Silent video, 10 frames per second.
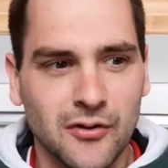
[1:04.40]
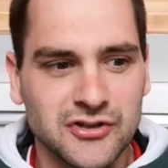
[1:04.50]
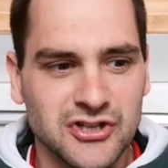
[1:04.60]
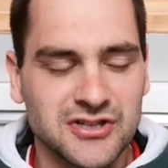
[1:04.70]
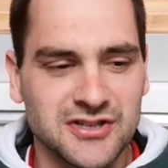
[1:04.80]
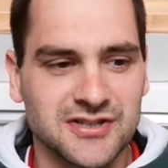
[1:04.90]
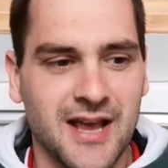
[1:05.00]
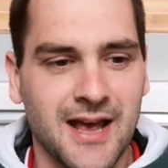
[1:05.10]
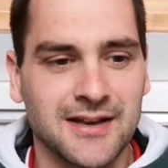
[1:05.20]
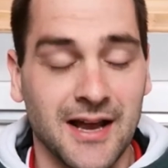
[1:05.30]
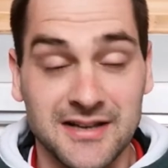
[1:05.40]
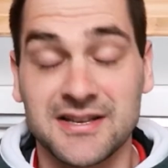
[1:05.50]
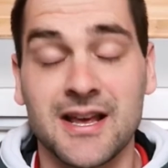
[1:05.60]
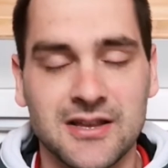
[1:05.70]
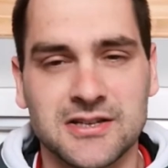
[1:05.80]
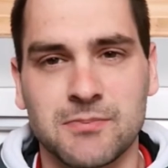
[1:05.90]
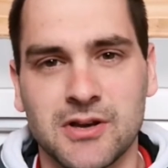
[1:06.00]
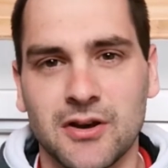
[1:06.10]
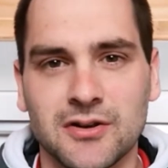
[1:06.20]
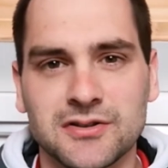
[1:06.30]
not that Jesus said, I say this
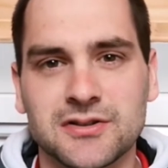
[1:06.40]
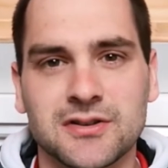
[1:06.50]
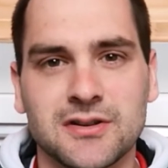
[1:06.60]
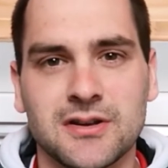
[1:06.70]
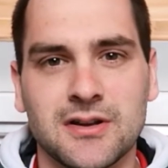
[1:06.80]
because,